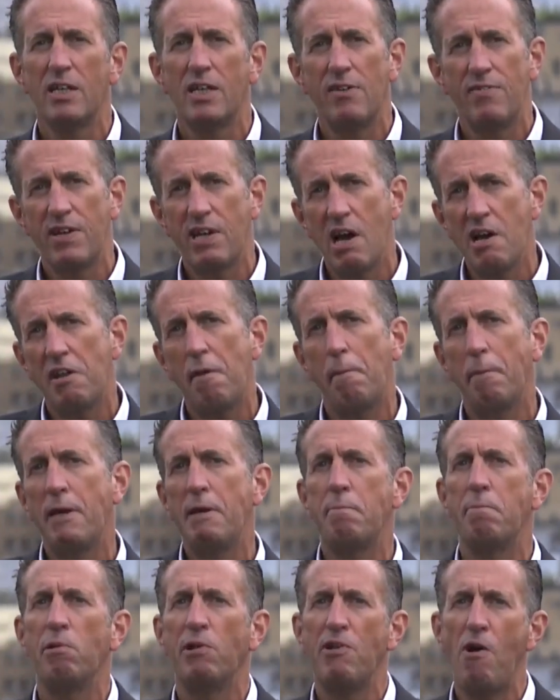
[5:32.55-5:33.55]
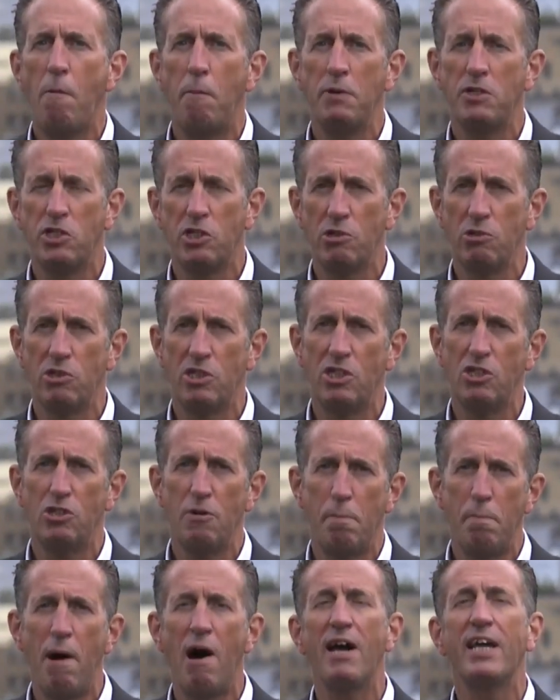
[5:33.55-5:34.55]
Giving other people the opportunity
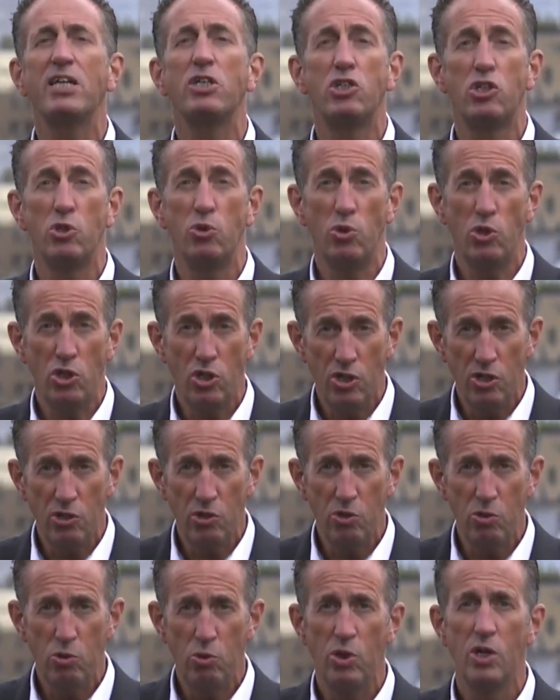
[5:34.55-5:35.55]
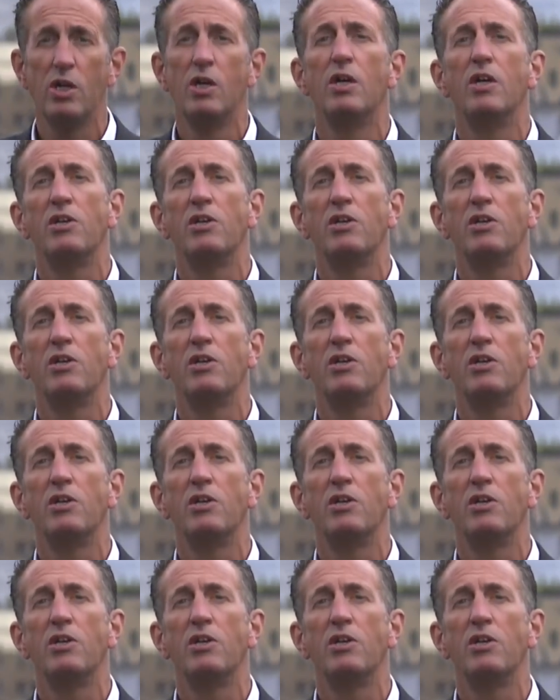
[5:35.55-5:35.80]
to buy into you,